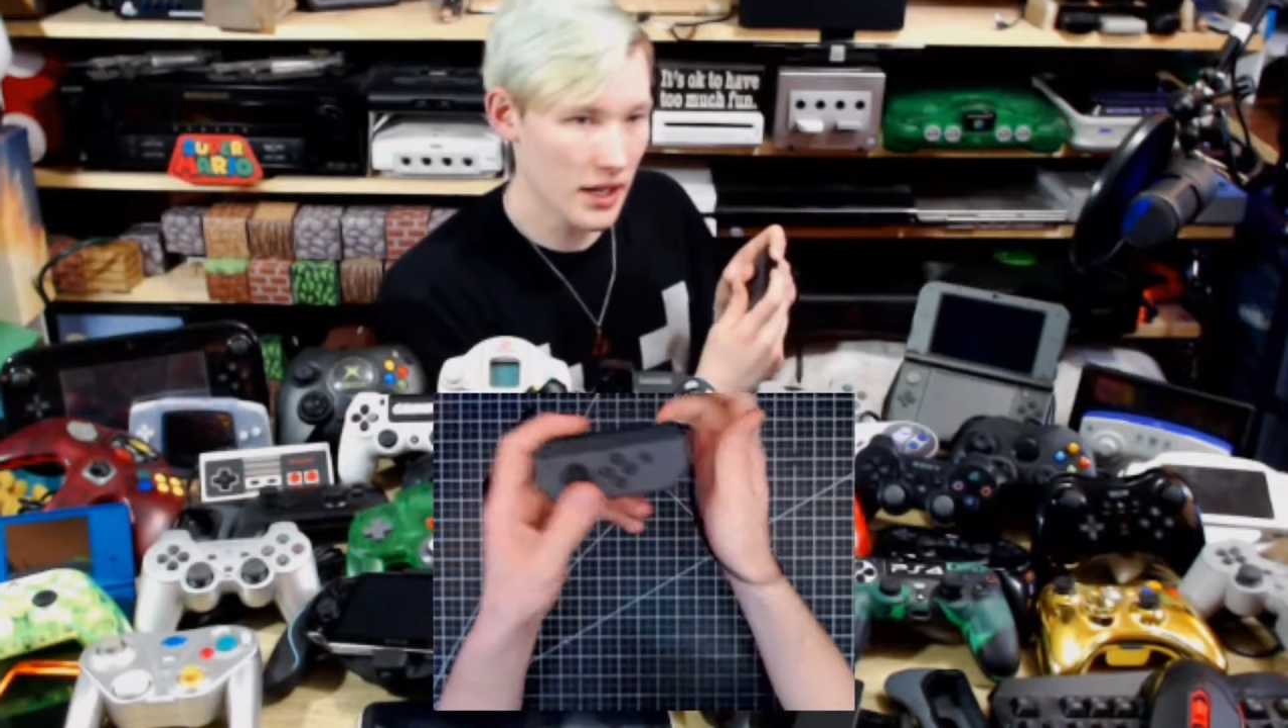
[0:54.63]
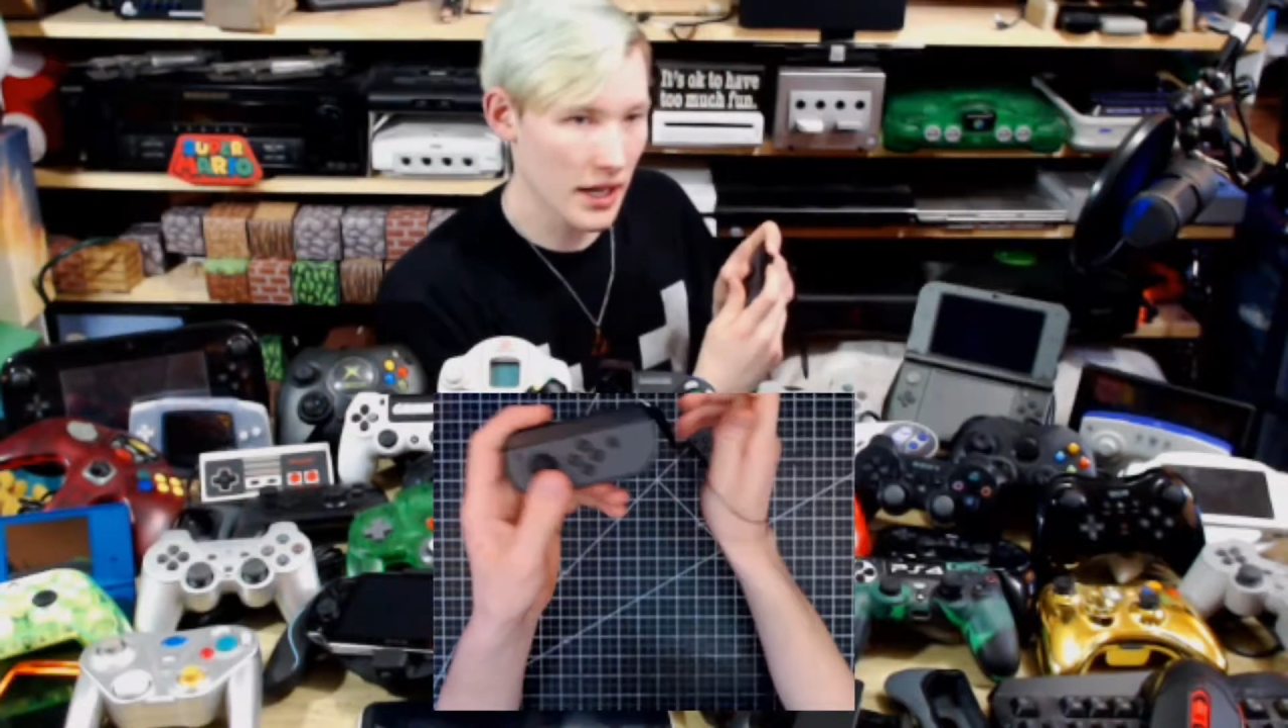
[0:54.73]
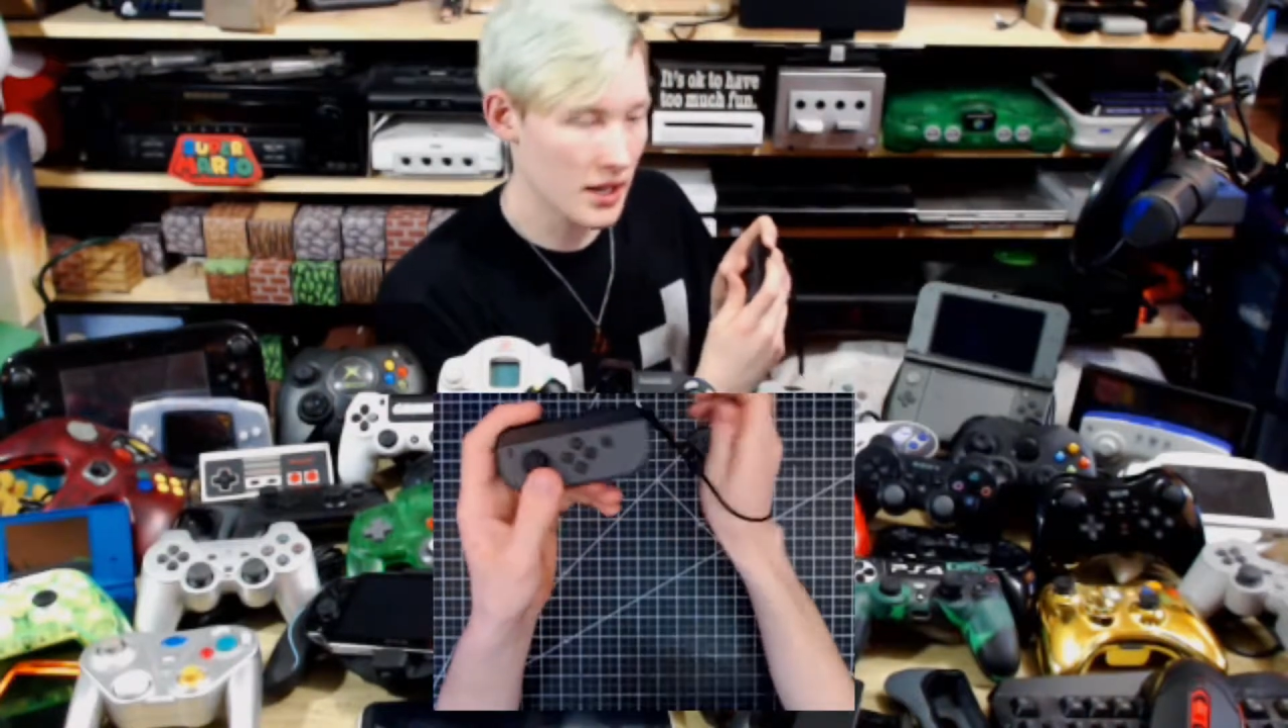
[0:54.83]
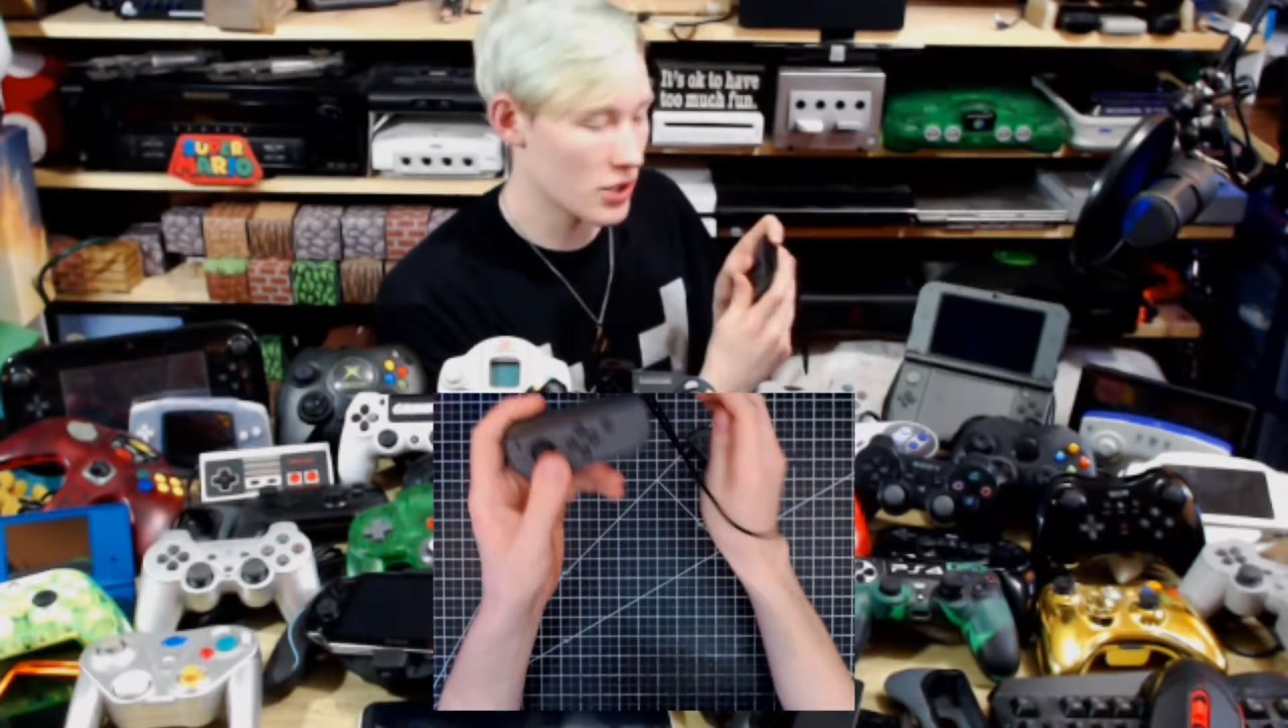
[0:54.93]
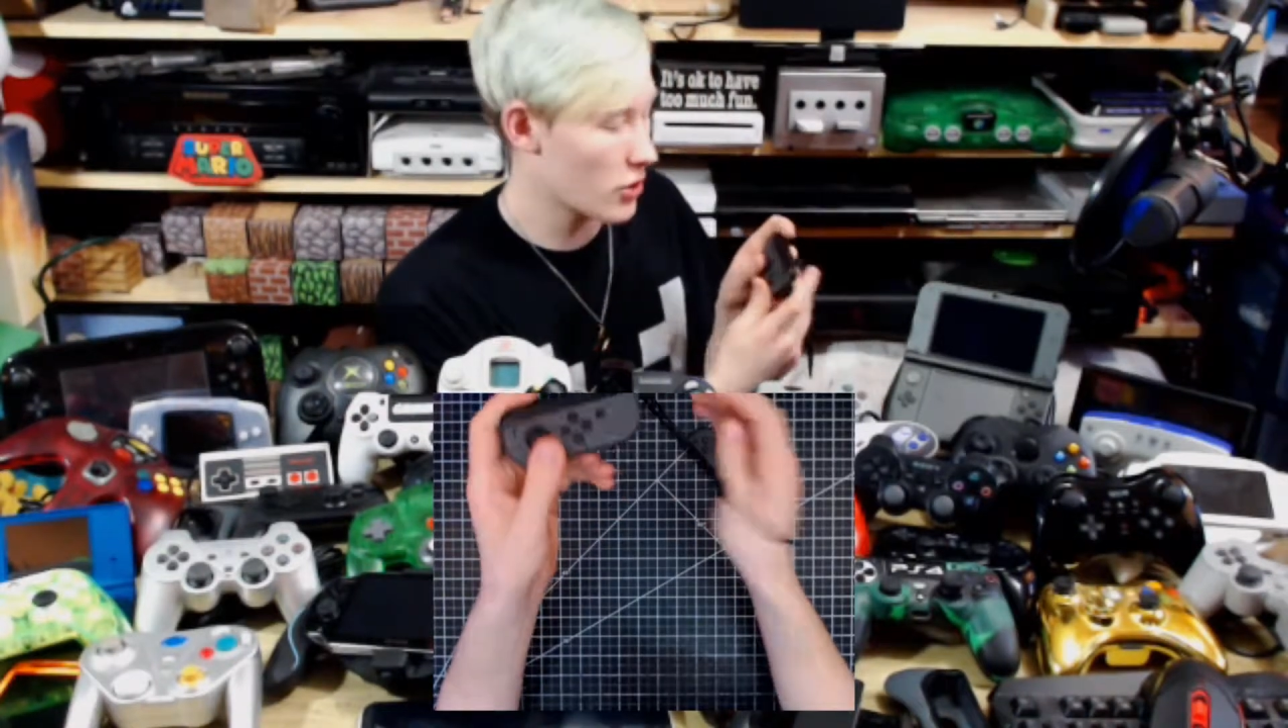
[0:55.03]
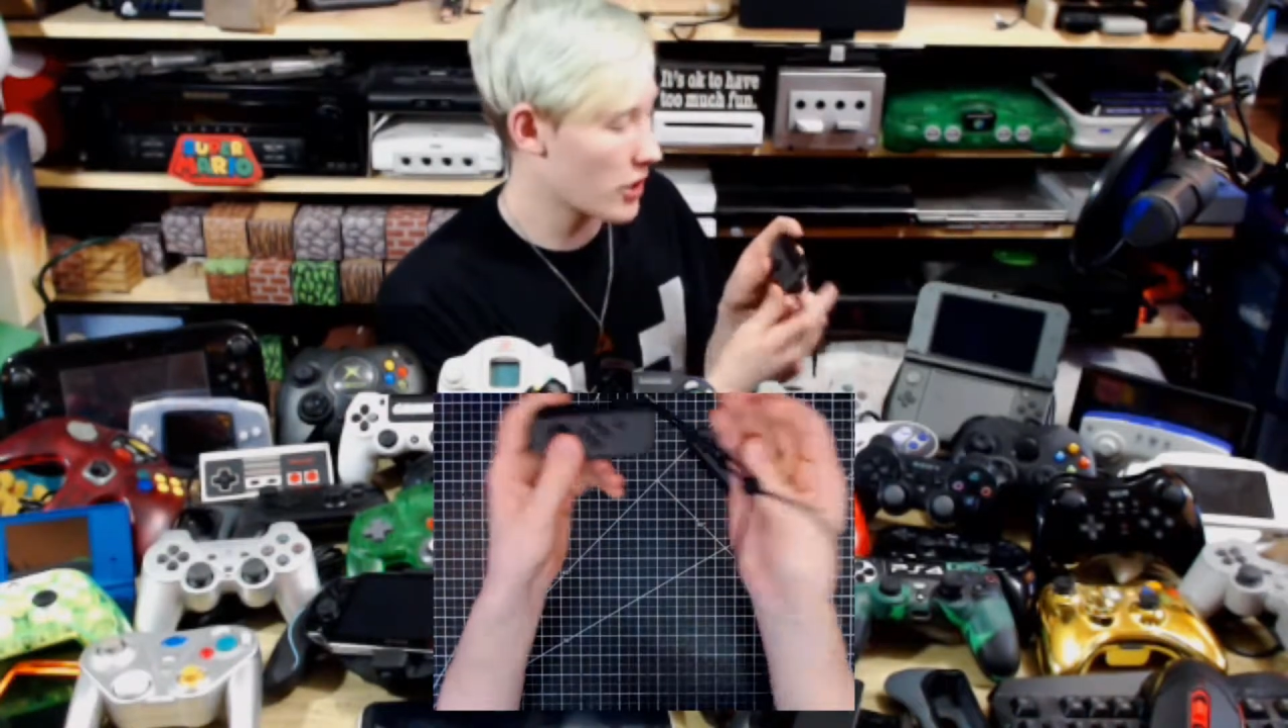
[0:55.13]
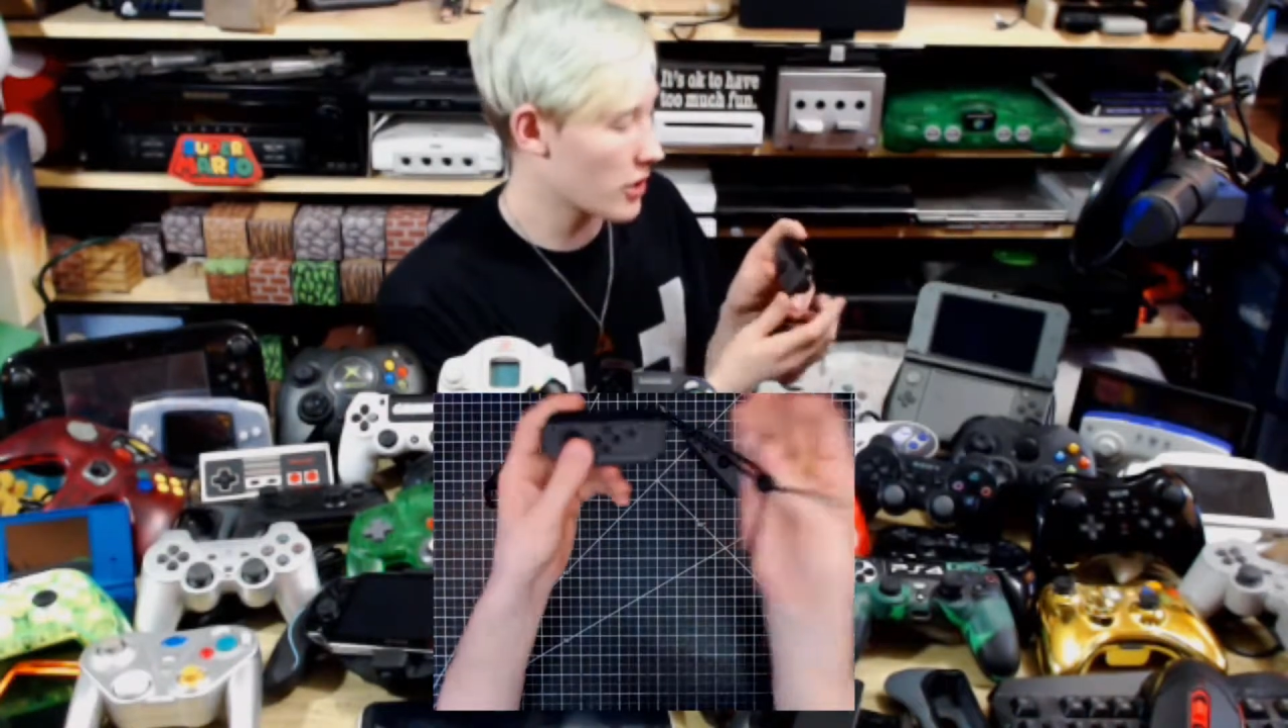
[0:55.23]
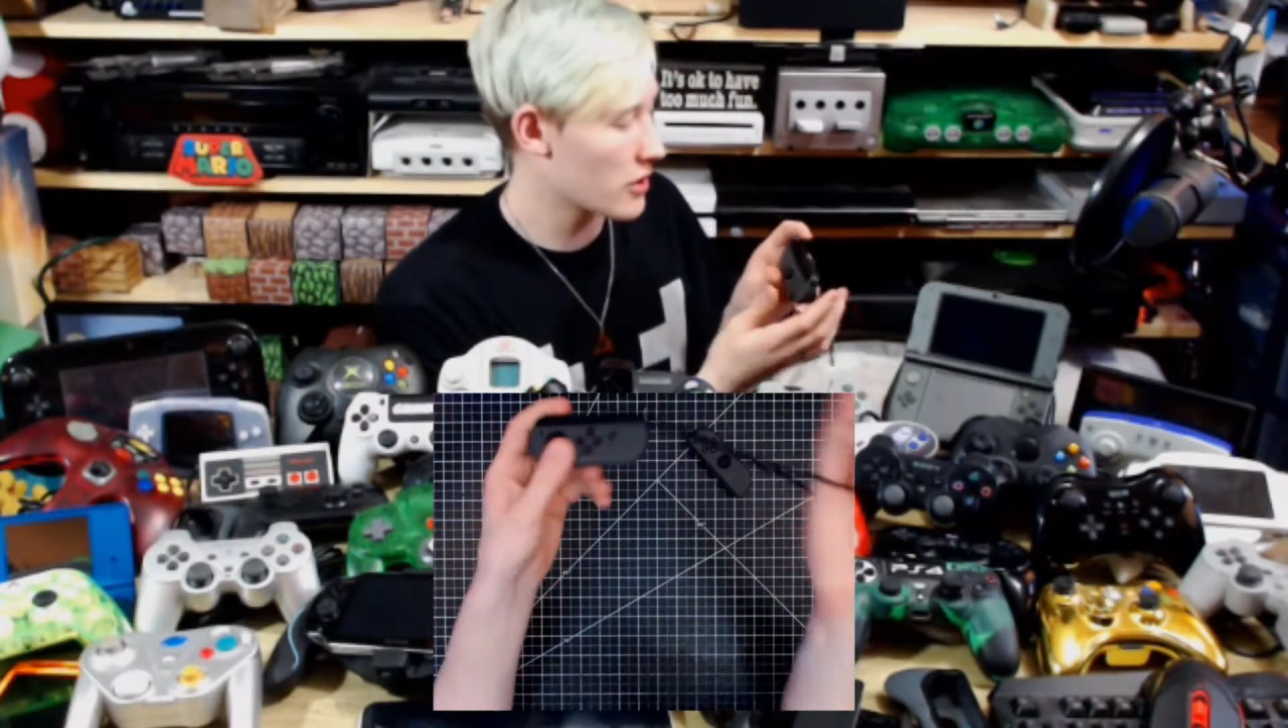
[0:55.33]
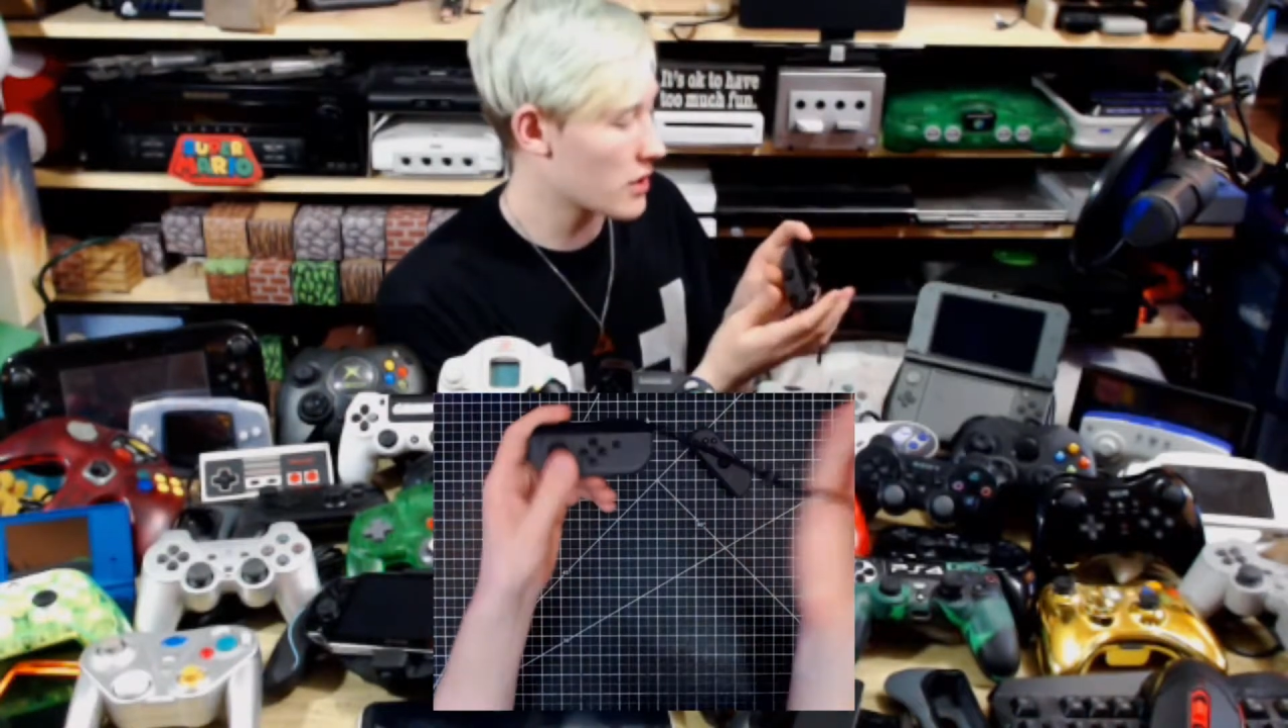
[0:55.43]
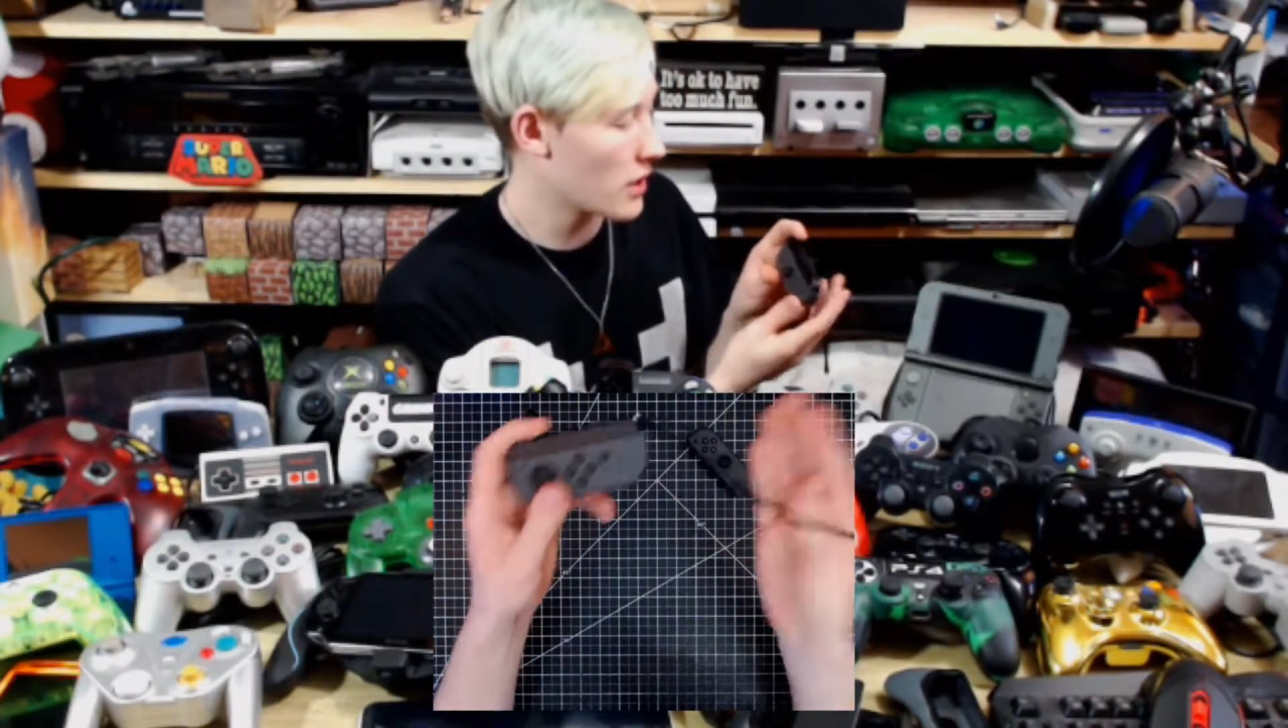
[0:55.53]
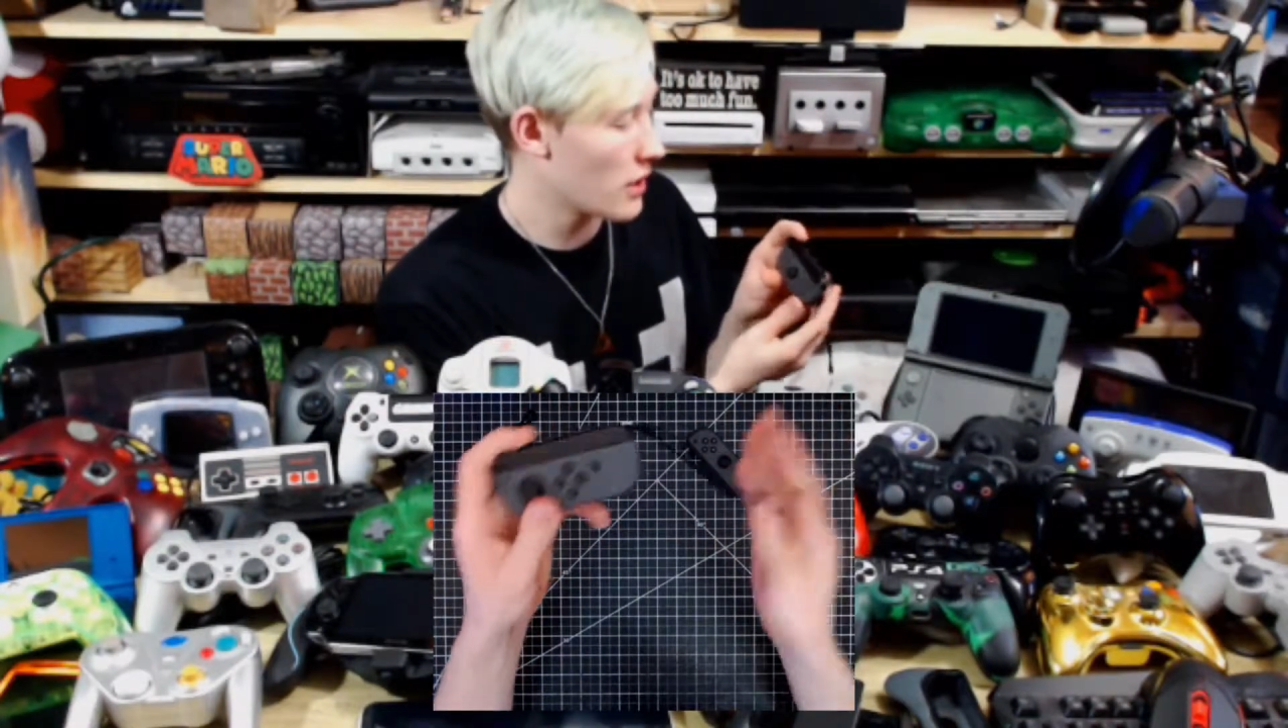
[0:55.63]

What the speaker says: and the triggers,